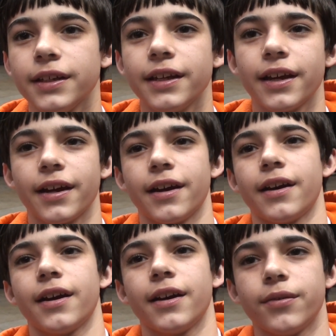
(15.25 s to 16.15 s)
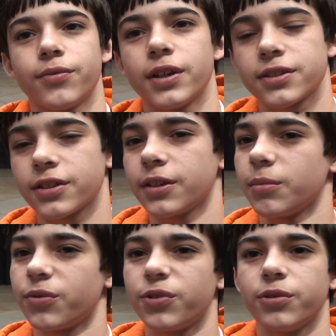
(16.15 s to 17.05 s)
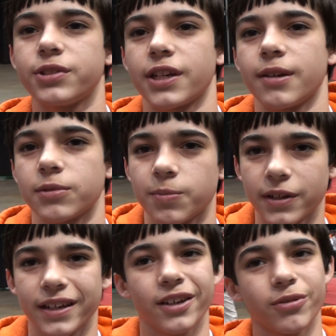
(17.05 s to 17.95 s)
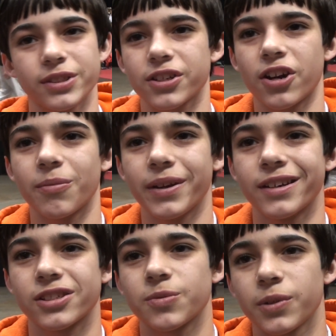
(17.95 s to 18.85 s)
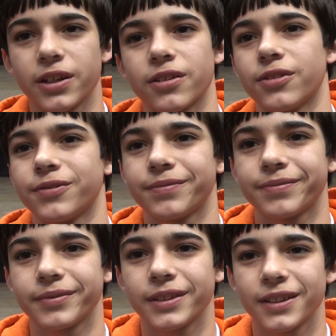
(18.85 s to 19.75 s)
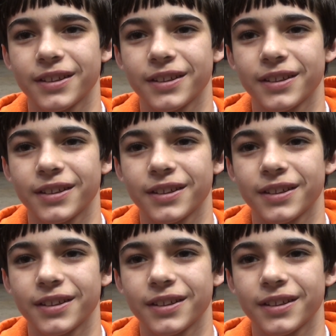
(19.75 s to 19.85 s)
Yeah, I've wrestled him a few times, but he always caught me in a splaydle.